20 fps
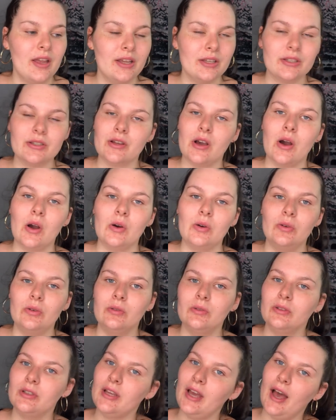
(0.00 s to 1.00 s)
So
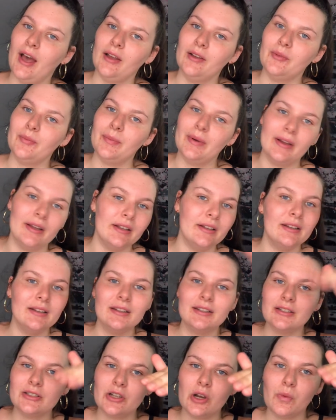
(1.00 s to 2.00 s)
yeah, but
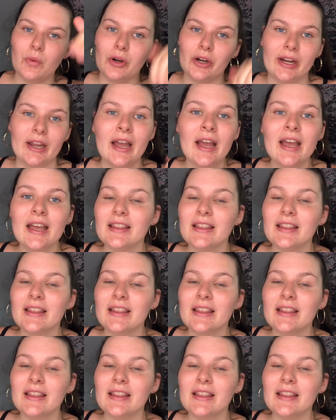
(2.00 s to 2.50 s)
don't worry.